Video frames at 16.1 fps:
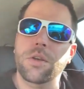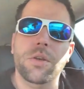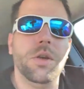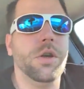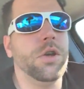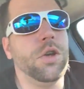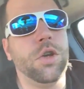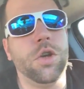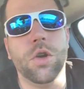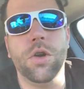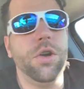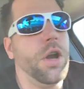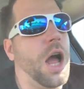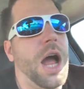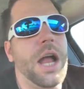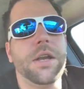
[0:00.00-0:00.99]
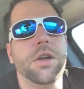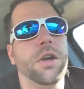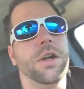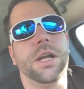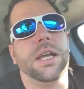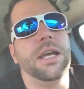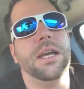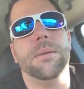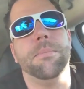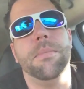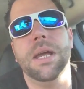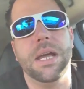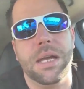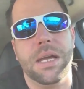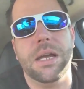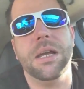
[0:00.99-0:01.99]
you're not going to
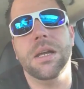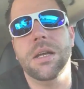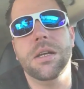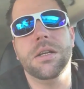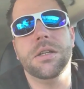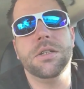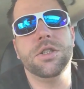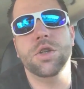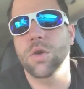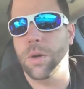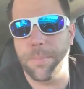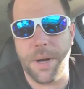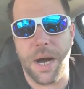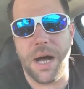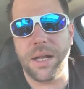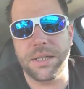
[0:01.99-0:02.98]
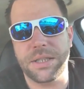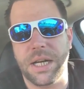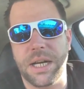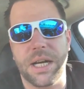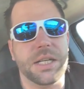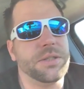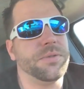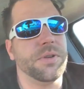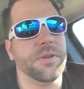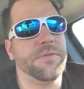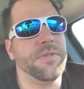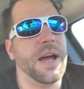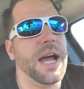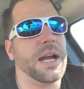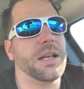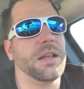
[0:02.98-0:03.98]
get me to apologize for the
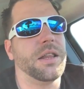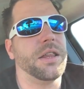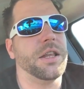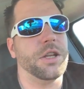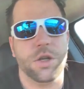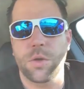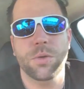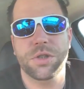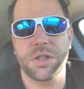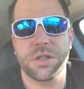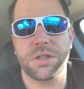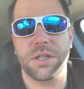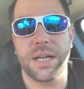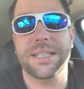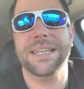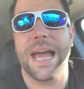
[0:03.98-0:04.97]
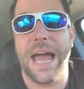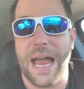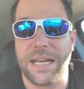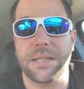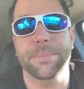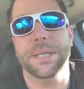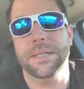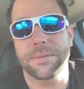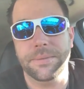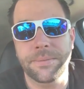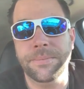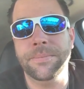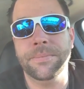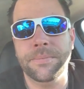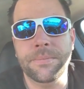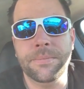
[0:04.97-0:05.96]
fact that you just attacked me.
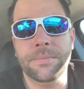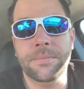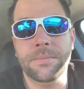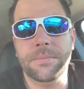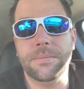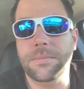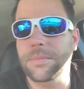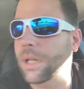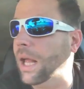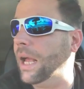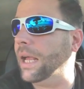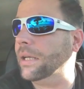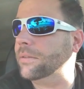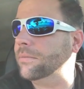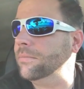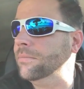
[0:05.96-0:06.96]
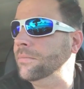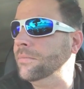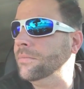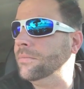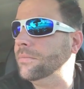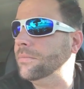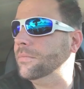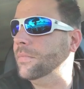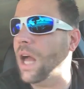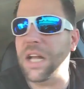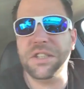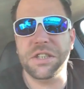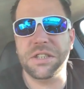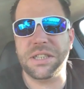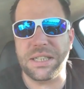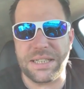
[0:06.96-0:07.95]
Like, not
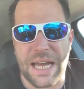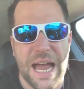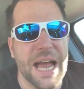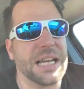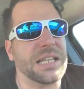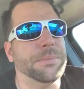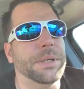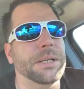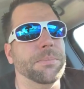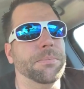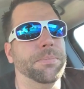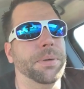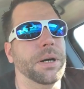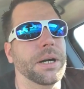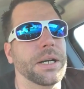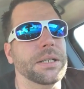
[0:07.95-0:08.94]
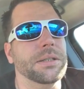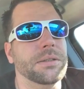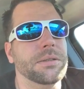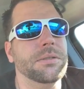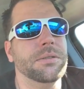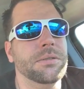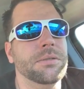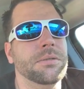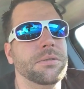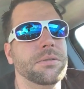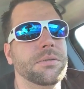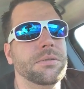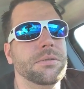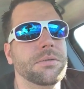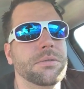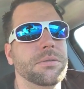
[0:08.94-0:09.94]
just attacked me, but
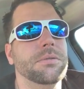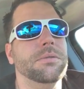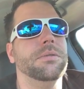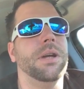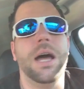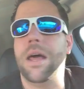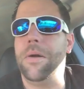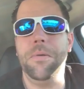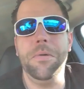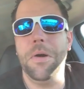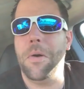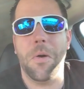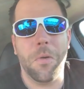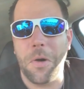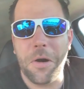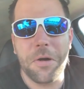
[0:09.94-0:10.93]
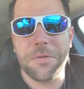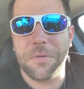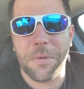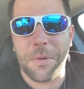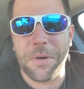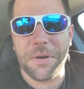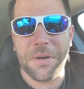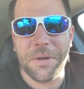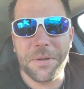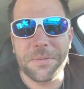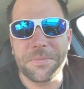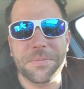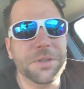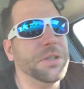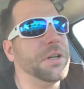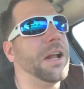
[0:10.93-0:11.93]
I don't know a word for it, dude.
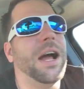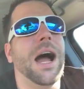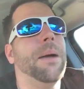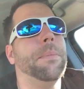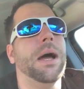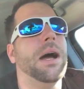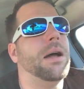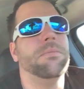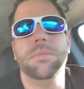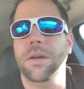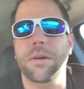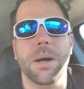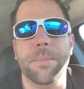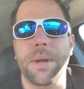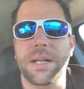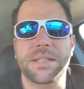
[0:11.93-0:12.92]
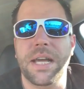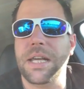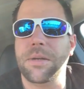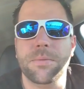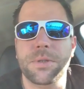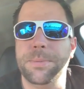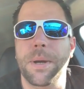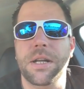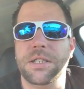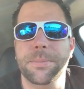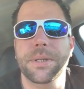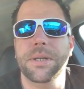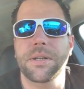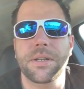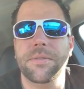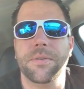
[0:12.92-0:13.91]
I'm not taking
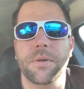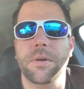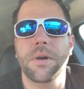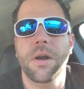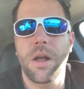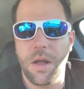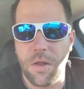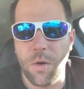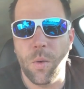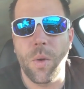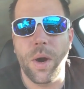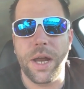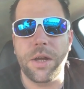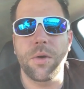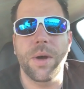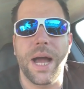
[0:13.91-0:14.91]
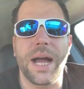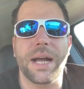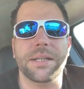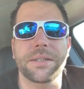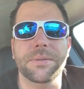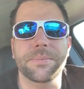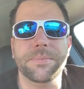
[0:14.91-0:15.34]
responsibility for the way you acted.